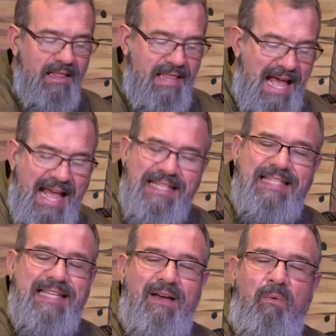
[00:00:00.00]

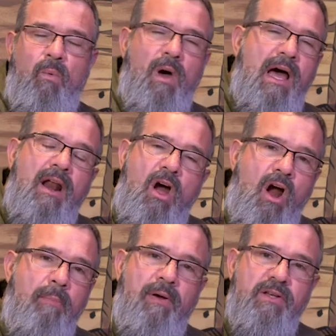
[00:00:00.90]
That's what
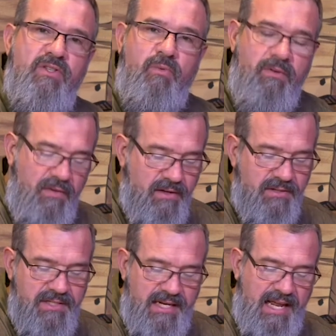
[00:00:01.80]
our puzzle
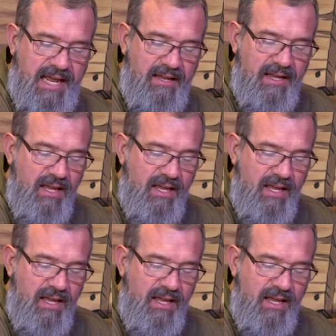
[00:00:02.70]
reveals today.